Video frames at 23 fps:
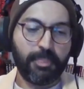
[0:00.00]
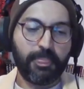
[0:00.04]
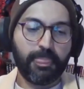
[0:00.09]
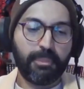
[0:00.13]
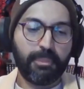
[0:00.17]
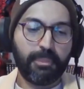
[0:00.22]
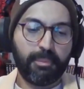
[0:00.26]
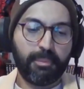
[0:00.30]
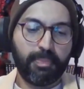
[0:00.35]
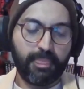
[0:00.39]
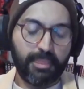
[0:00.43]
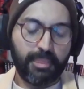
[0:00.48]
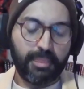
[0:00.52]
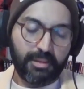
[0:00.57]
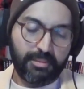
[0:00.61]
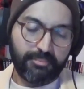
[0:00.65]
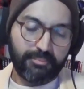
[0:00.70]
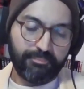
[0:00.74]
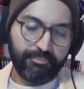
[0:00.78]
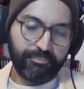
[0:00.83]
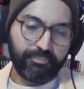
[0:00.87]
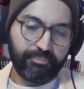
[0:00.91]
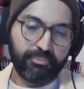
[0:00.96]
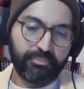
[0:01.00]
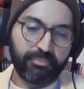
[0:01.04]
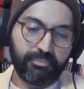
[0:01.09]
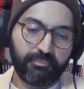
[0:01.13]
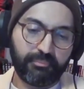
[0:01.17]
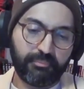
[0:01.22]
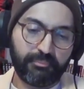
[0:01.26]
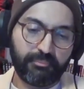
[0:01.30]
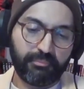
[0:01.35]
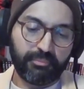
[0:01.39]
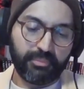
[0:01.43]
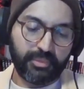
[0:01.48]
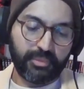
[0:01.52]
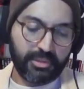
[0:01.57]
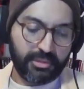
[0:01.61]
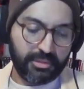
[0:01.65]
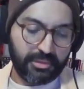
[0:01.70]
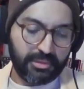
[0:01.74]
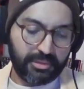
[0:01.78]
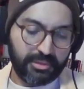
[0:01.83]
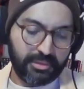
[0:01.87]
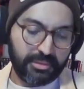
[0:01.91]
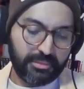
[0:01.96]
still published by Eclipse? The
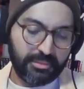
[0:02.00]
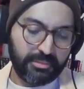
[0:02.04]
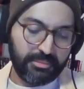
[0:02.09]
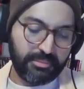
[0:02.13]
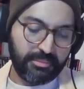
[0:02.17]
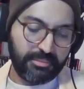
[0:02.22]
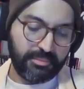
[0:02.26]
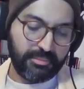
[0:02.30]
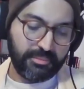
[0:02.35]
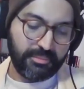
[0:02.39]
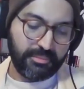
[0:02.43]
original publisher is